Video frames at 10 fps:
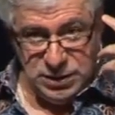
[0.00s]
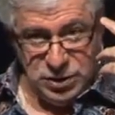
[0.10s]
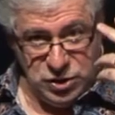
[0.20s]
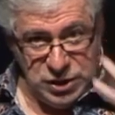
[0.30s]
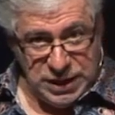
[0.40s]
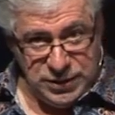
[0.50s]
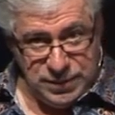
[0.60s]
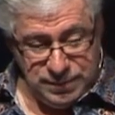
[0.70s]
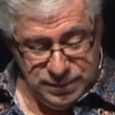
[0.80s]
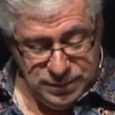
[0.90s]
Share
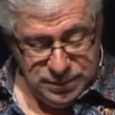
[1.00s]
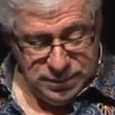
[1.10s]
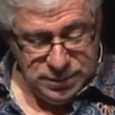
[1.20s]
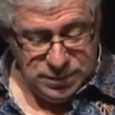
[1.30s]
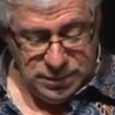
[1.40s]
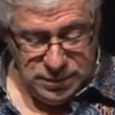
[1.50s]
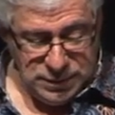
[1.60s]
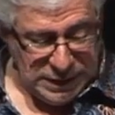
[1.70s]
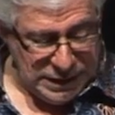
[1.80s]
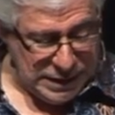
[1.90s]
them,
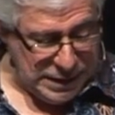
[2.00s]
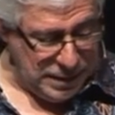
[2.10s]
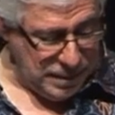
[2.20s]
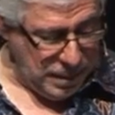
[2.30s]
okay?